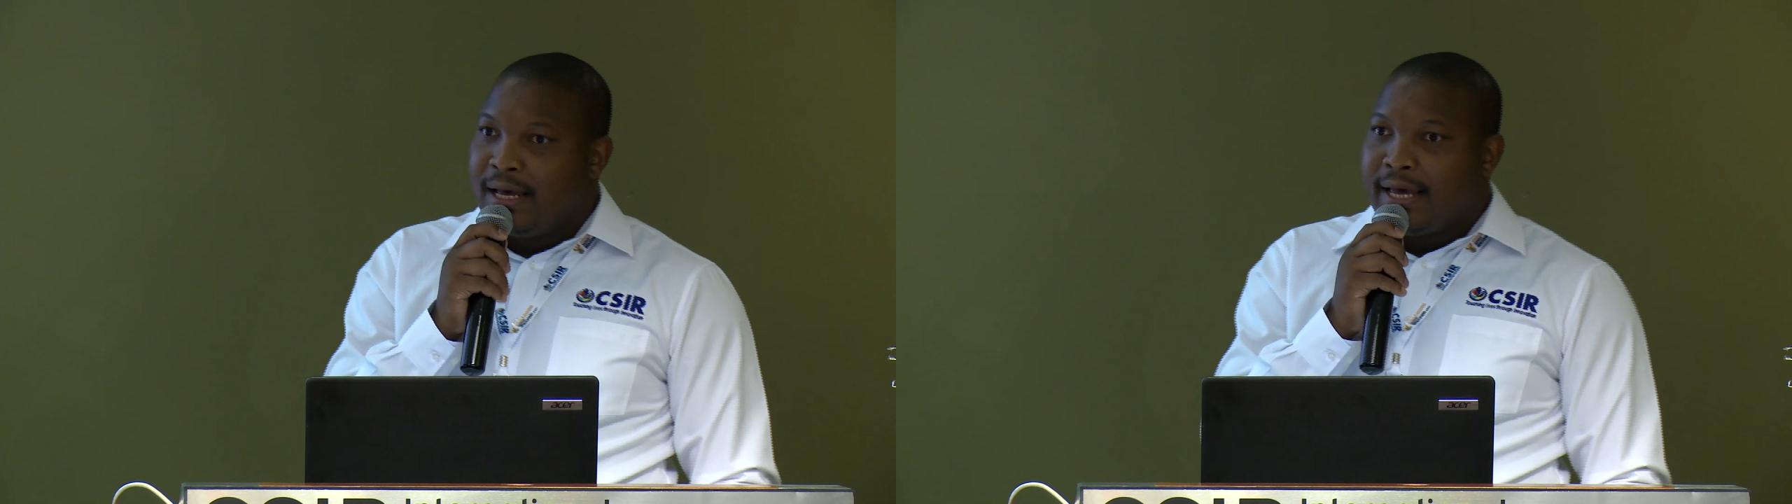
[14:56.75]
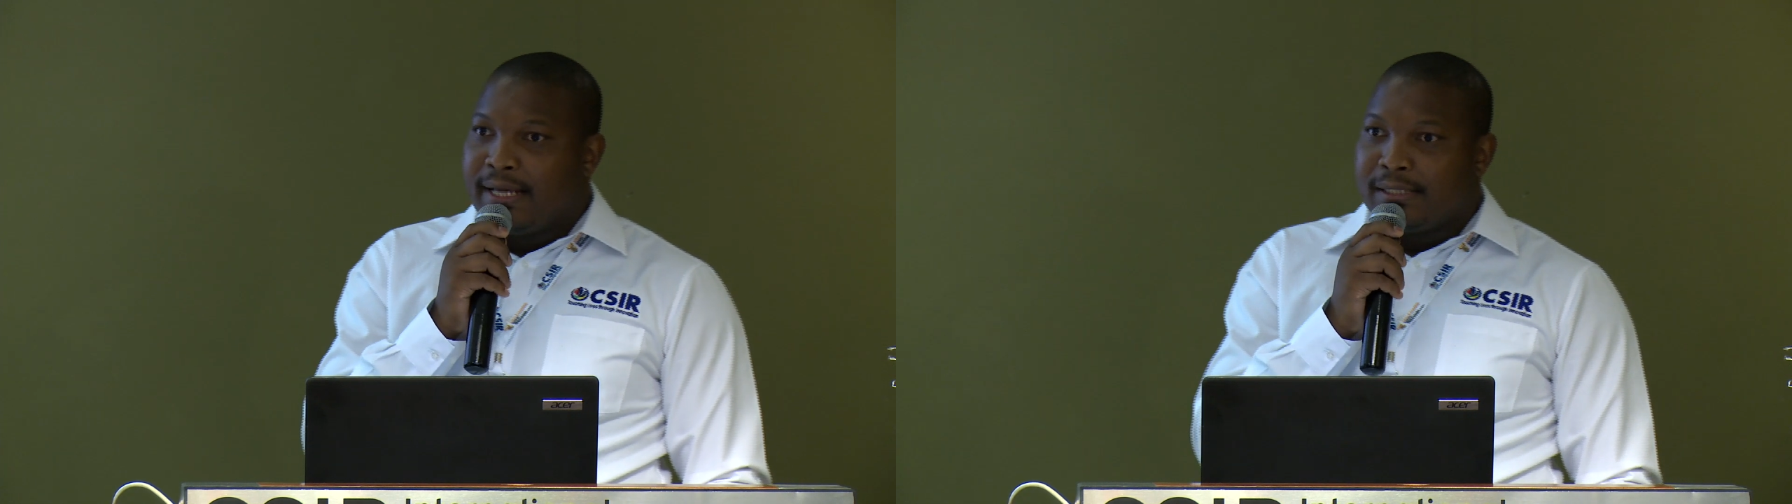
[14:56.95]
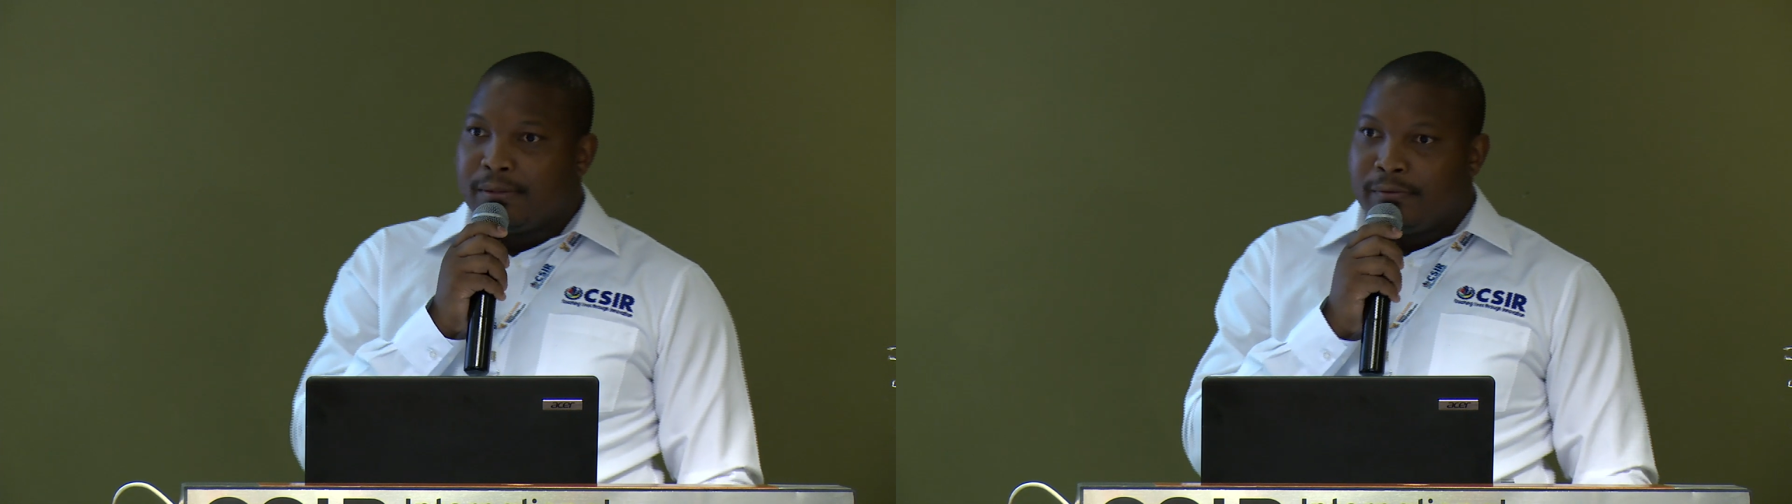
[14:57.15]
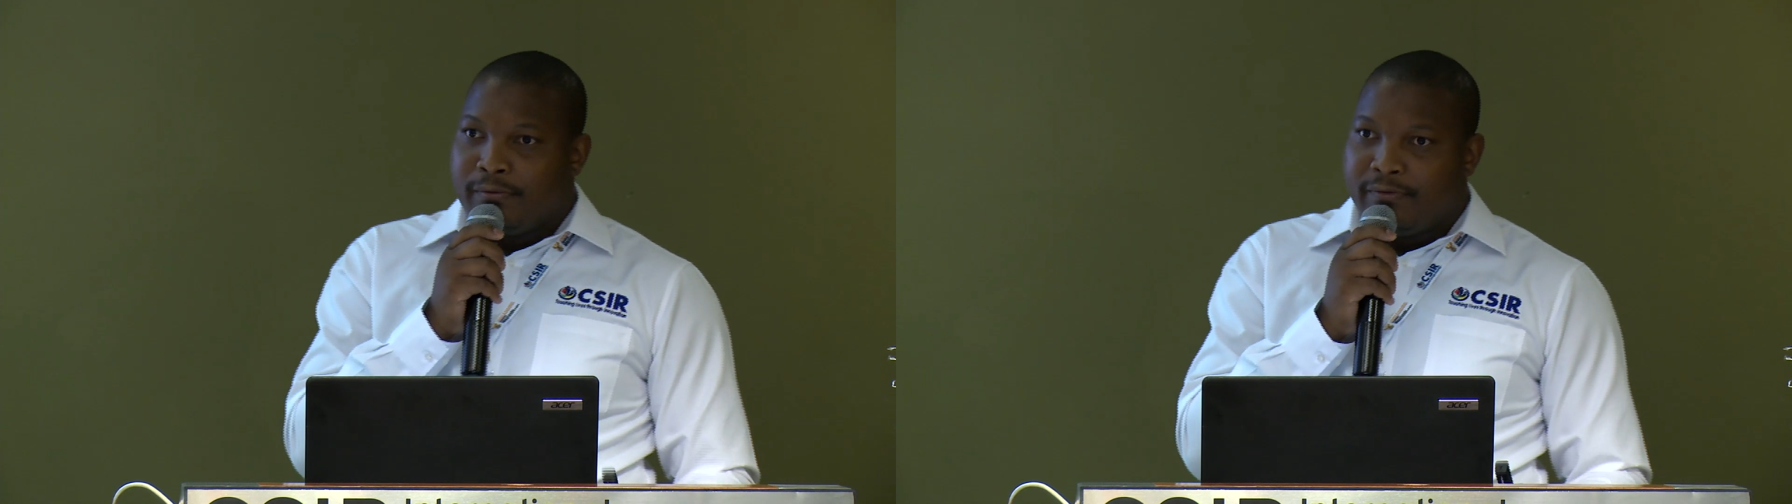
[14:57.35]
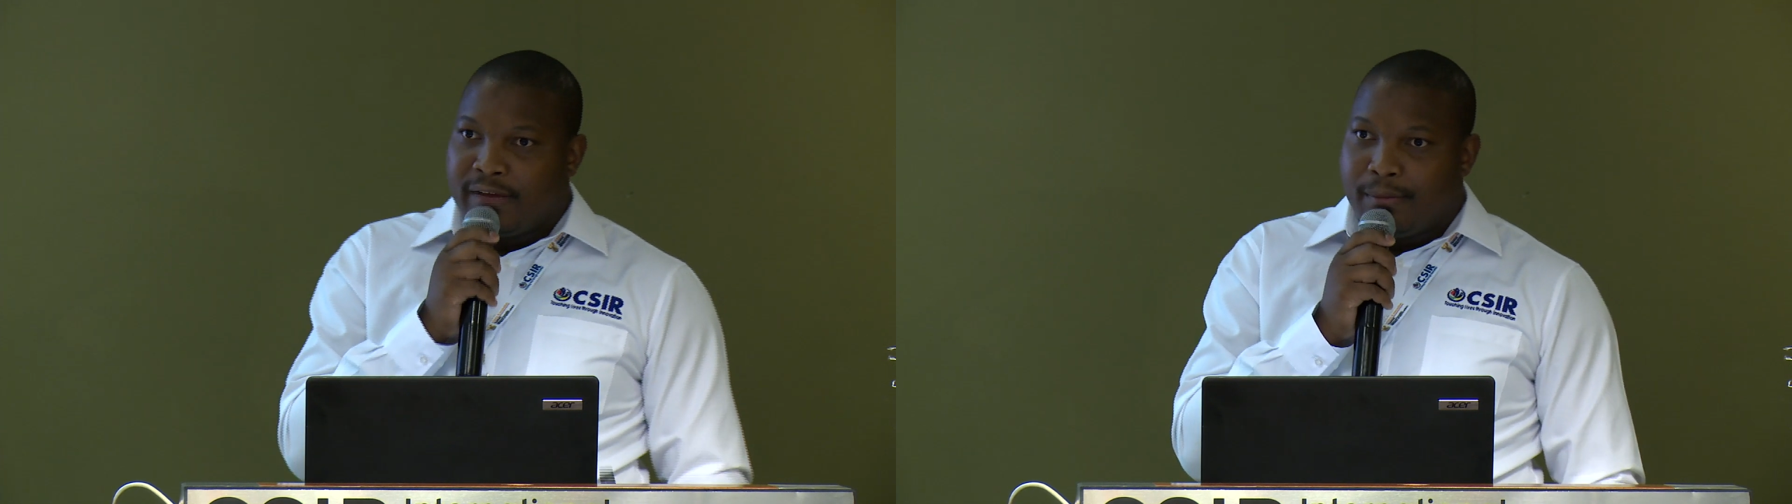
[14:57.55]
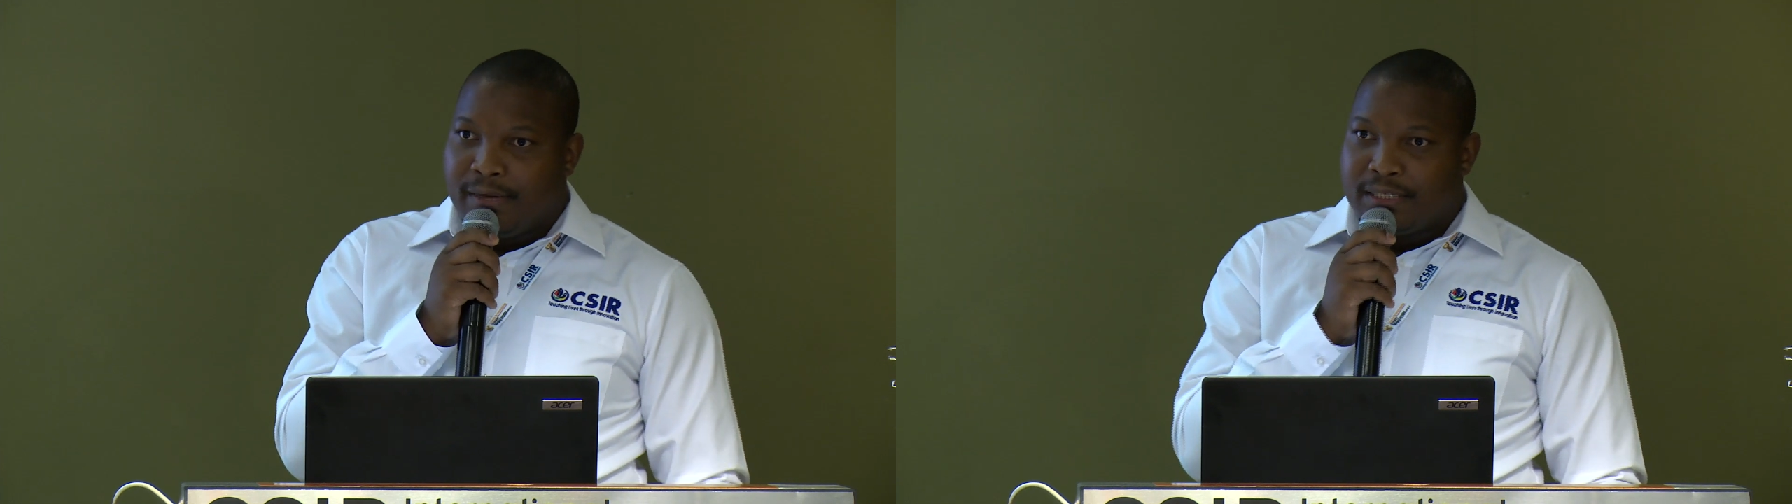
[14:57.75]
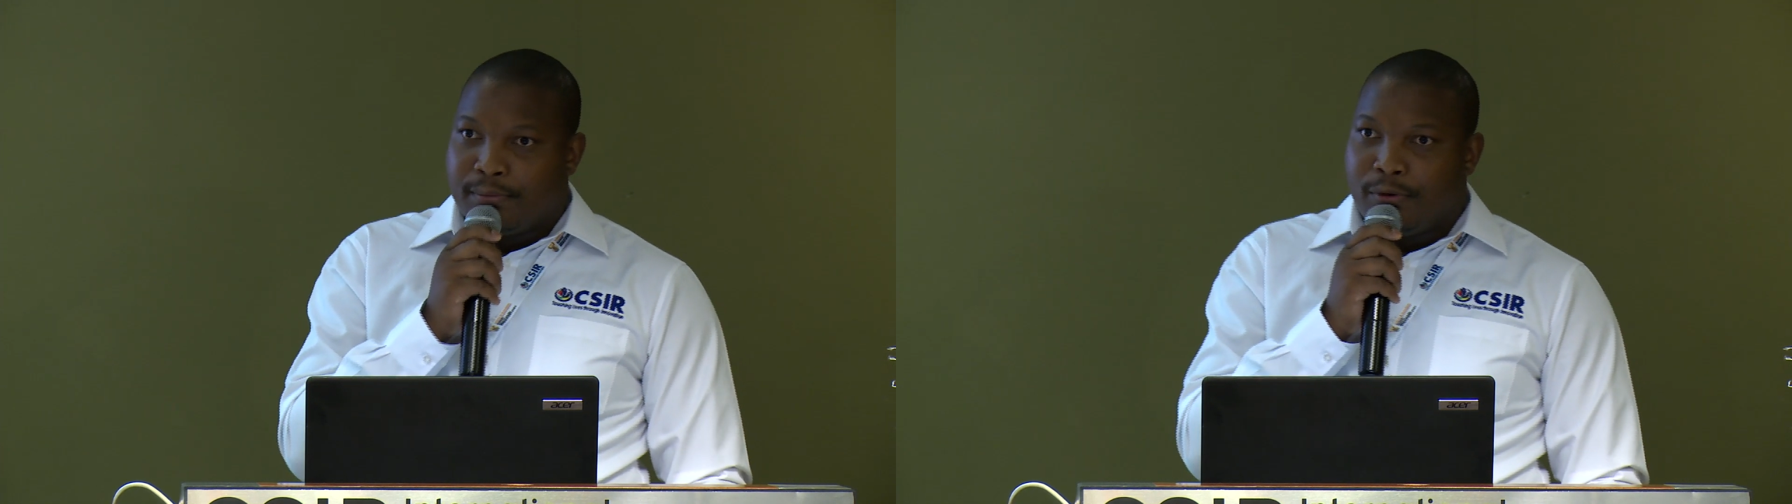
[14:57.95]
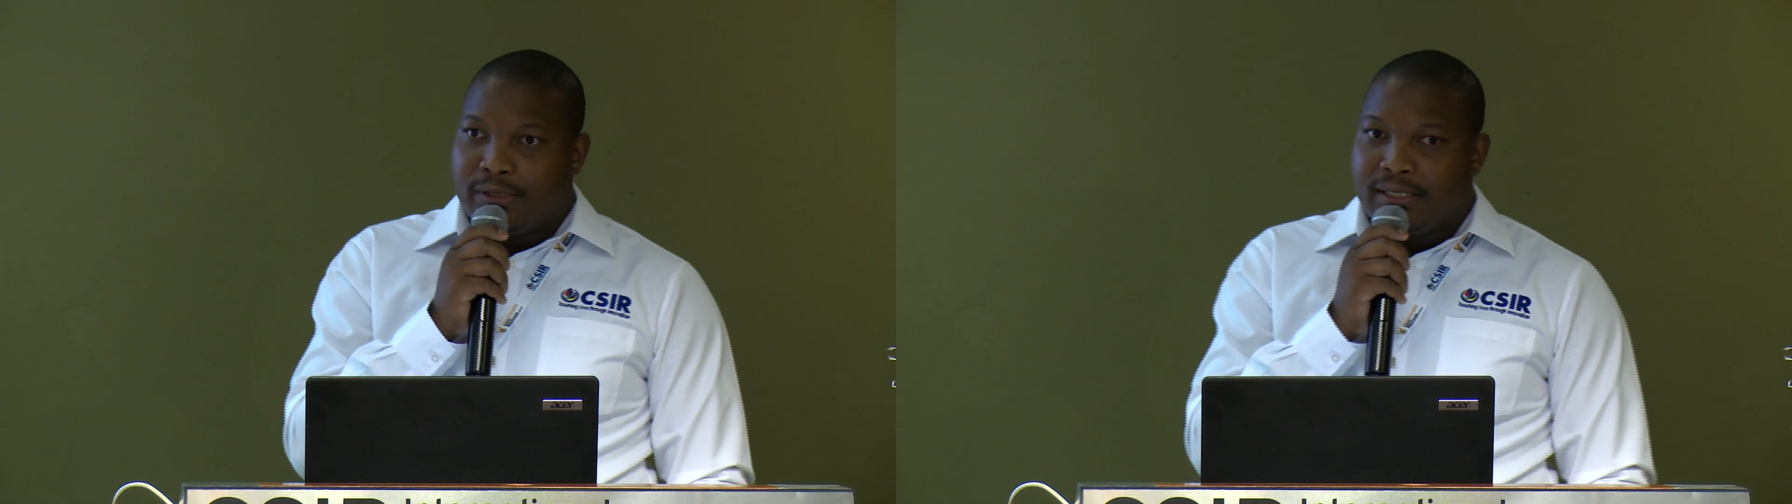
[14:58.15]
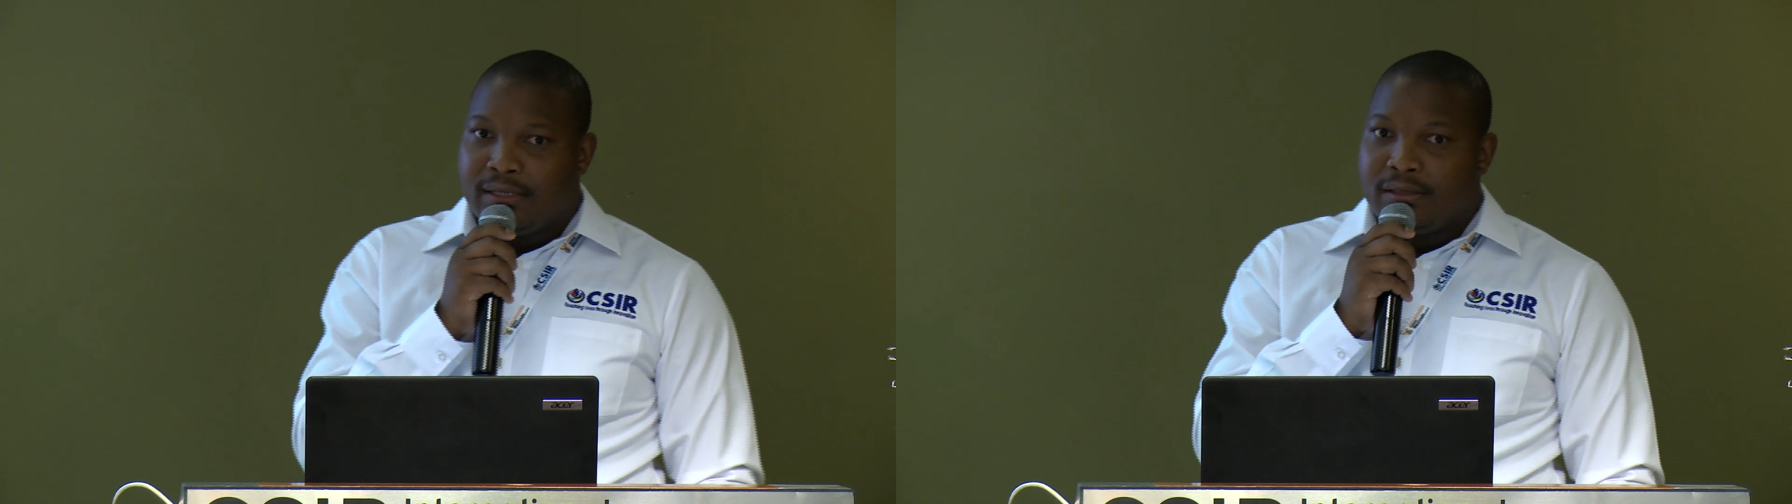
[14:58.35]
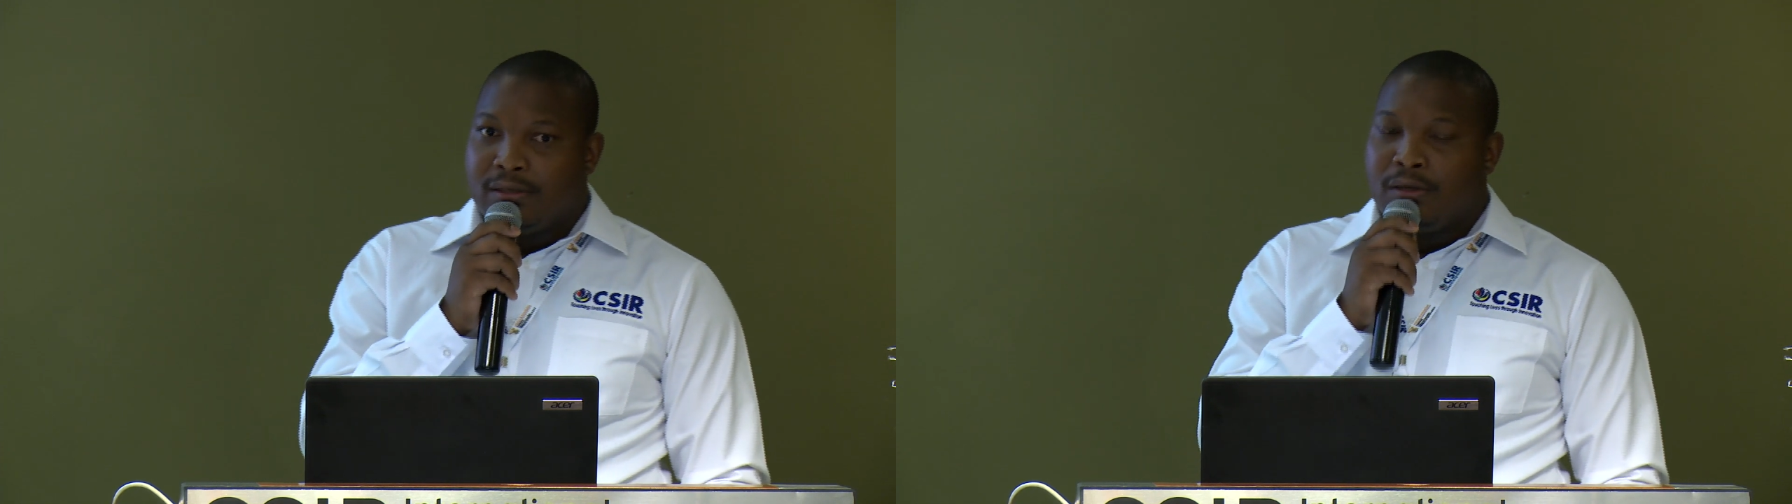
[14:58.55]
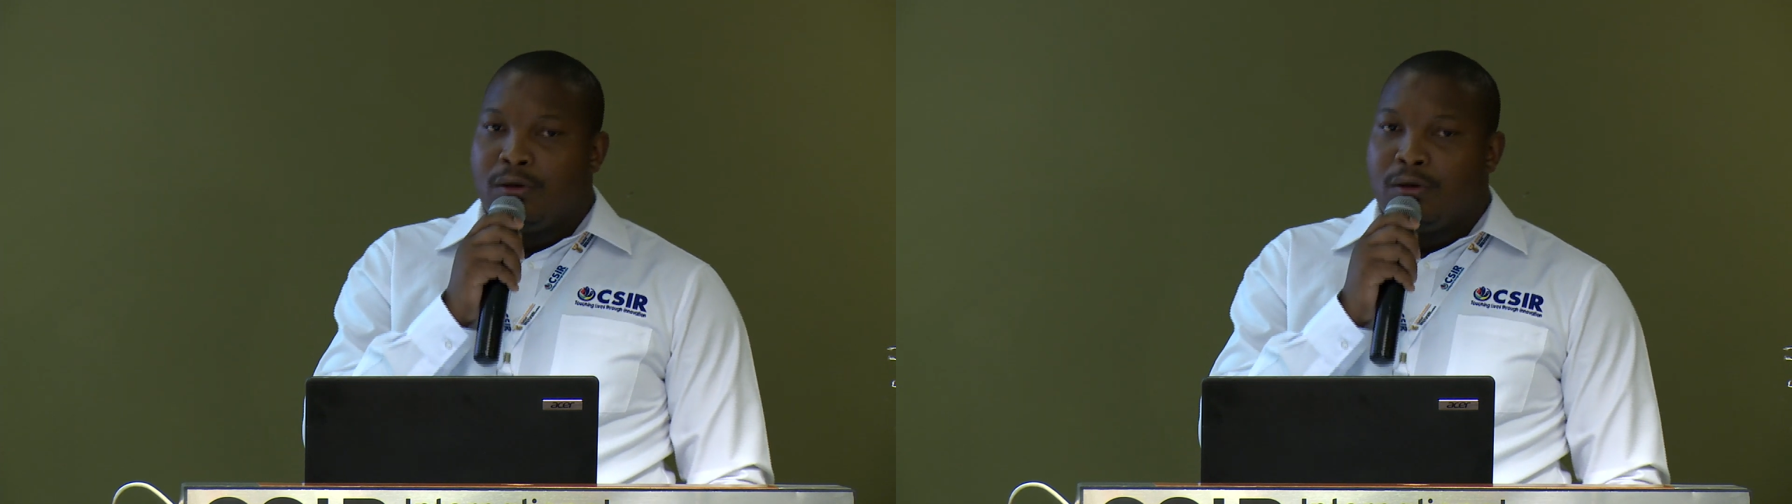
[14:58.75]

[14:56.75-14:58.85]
is very much important